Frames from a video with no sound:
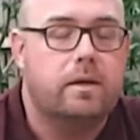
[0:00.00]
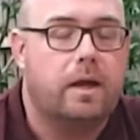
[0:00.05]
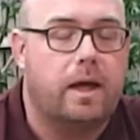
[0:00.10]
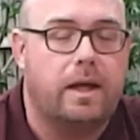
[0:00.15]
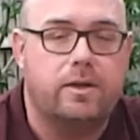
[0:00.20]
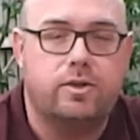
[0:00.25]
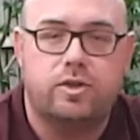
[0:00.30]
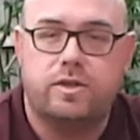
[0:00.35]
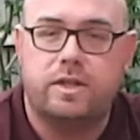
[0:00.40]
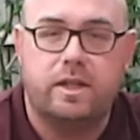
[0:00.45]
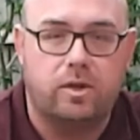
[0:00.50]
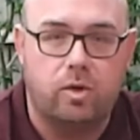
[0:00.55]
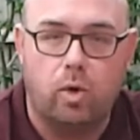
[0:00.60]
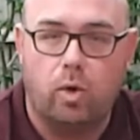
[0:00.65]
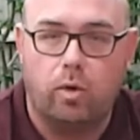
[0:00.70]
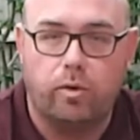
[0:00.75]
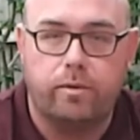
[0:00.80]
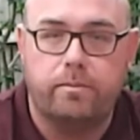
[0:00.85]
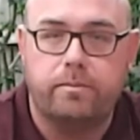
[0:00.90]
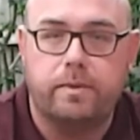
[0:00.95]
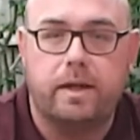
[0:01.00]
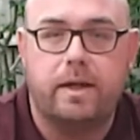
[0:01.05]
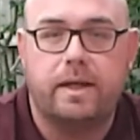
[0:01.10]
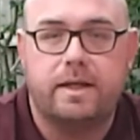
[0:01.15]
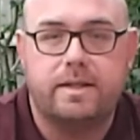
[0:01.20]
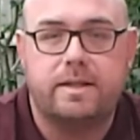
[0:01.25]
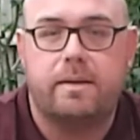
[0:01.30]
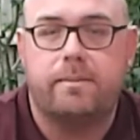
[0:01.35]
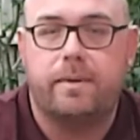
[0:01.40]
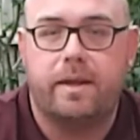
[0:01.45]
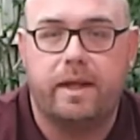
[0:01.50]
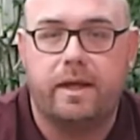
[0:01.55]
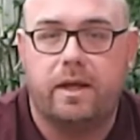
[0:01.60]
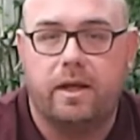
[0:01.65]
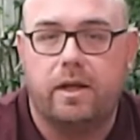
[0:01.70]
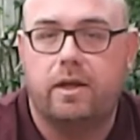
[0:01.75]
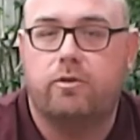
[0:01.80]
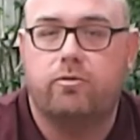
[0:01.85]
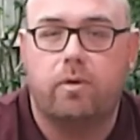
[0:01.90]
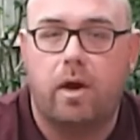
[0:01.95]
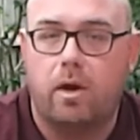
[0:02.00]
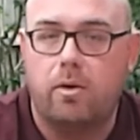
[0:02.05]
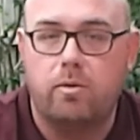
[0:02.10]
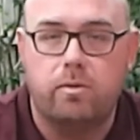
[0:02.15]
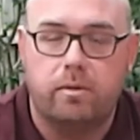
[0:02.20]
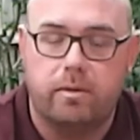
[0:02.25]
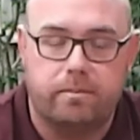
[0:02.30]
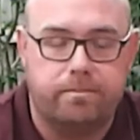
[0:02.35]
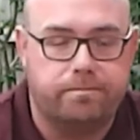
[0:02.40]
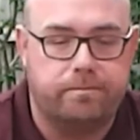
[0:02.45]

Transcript: and just ignore them and accept that they're going to grow